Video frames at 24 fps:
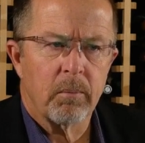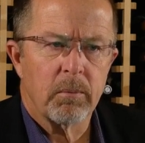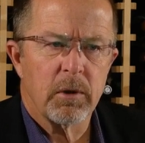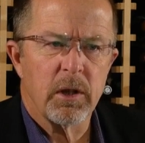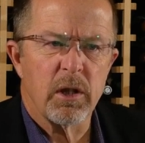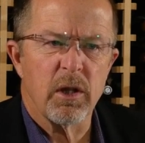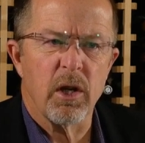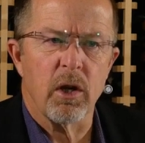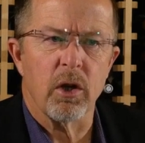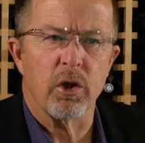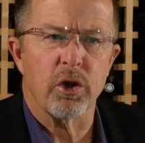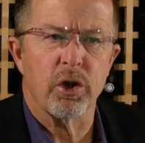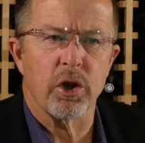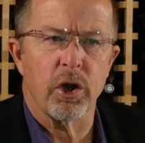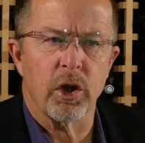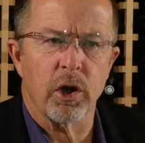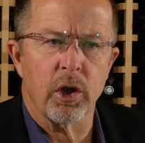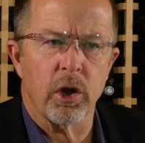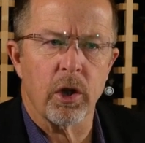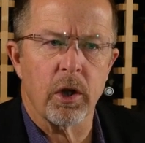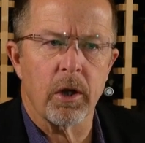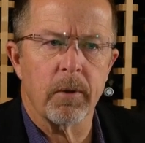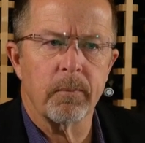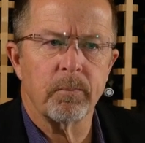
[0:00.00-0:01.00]
With a little
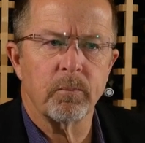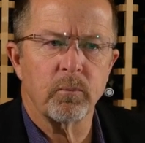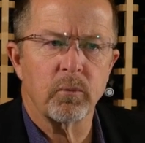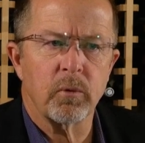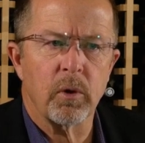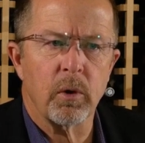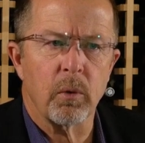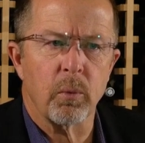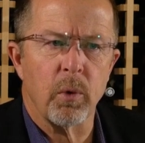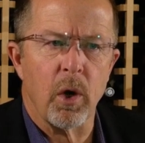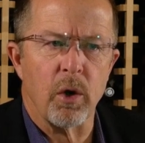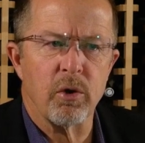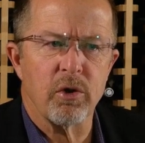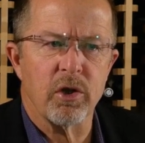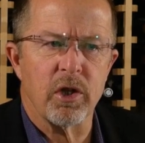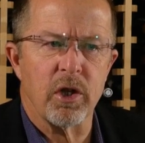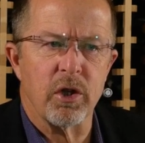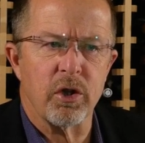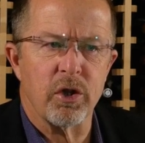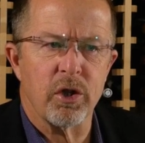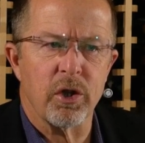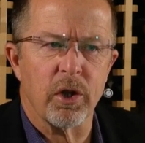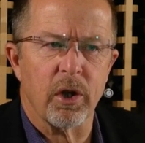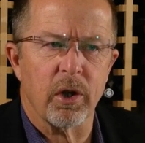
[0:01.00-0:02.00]
sugar, a little
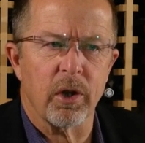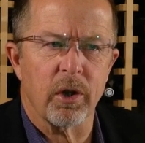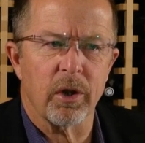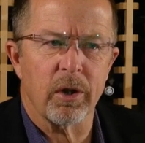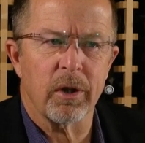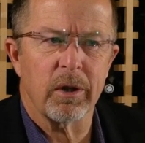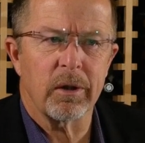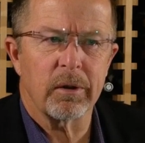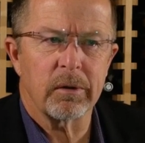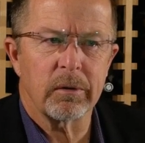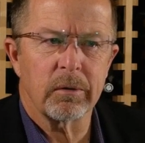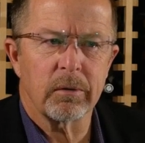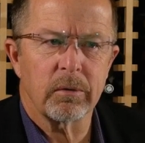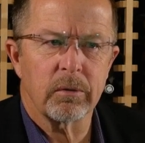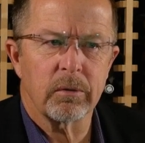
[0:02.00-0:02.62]
roasted sugar, a